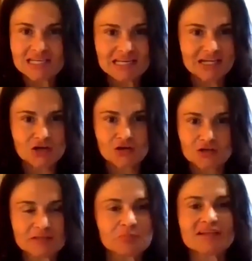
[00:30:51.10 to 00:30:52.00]
encourage,
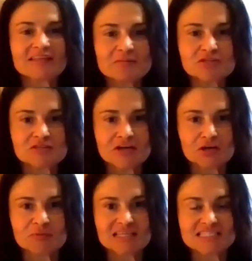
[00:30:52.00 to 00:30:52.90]
like bringing them to
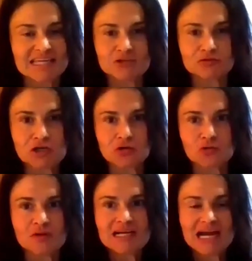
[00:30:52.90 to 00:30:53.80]
therapy because they don't
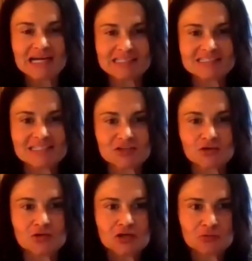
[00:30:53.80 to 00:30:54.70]
know how to
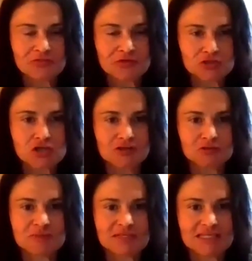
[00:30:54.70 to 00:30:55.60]
deal with their
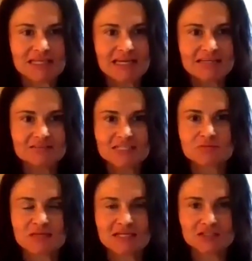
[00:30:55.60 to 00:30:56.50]
child being gay,
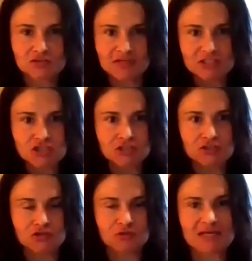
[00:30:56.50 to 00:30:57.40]
lesbian, transgender,
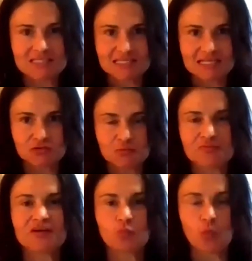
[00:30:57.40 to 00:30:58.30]
or bisexual, but
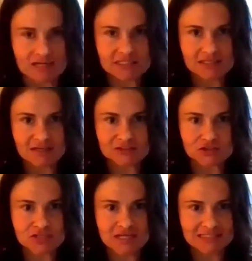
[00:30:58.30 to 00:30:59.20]
they want to
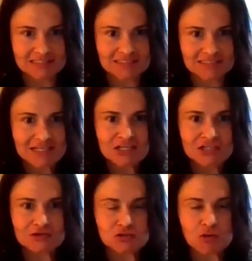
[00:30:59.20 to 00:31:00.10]
understand, you
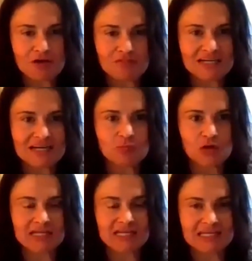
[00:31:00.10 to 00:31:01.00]
know. So often I'm working